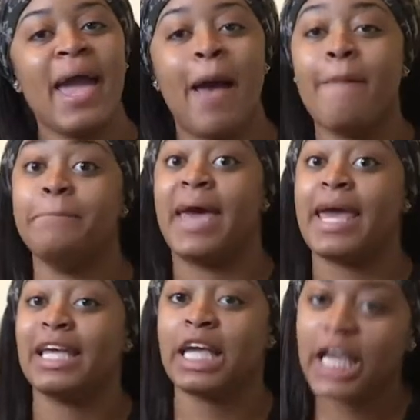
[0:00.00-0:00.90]
I'm
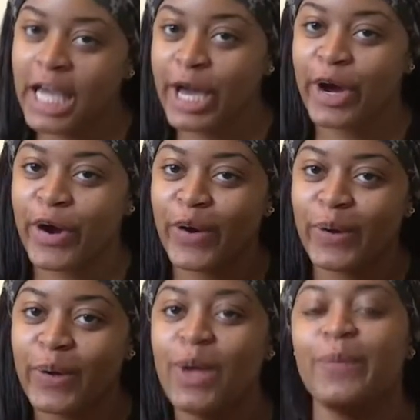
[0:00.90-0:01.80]
back here
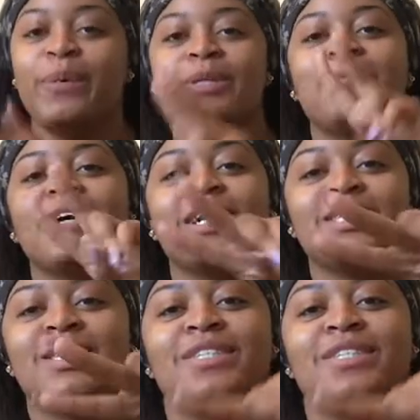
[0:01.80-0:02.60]
with part